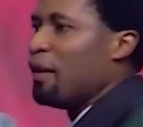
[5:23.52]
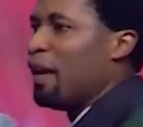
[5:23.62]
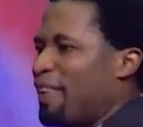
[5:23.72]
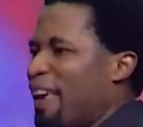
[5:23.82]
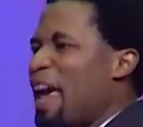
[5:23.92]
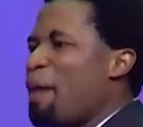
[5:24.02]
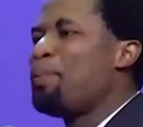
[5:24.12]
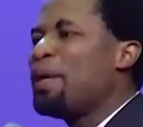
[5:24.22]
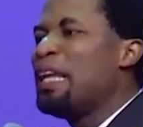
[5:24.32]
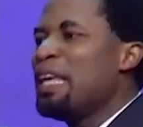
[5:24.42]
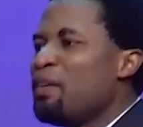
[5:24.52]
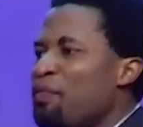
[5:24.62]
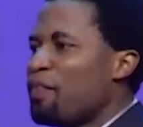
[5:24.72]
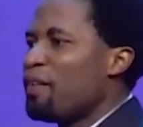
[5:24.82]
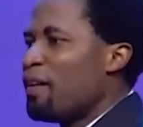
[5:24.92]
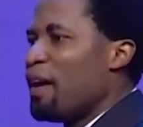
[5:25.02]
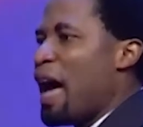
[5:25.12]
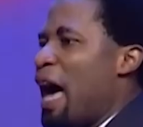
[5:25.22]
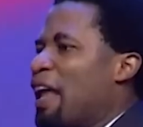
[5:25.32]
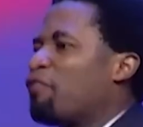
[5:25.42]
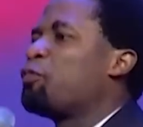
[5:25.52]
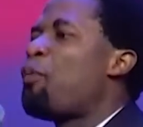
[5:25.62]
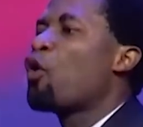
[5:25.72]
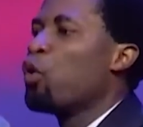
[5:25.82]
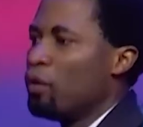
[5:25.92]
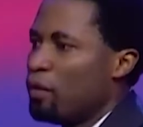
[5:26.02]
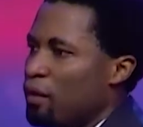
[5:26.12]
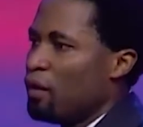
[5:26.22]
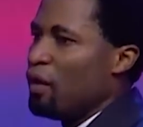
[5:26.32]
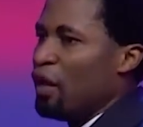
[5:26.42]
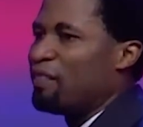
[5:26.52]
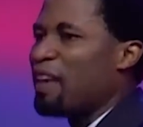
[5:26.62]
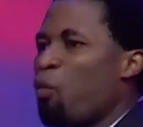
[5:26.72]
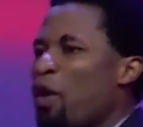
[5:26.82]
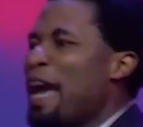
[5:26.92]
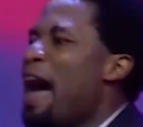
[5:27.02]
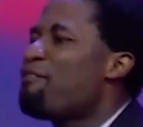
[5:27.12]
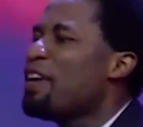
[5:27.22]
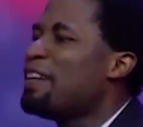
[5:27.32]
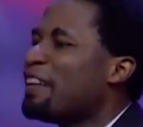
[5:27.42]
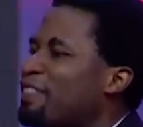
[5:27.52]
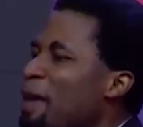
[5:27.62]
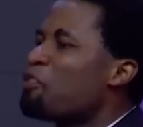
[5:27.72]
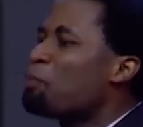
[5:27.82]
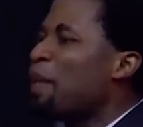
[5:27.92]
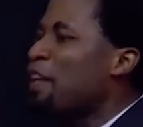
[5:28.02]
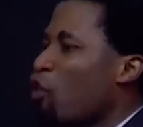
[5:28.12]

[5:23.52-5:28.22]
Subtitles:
He said, they believe and have spoken. He said, we having the same spirit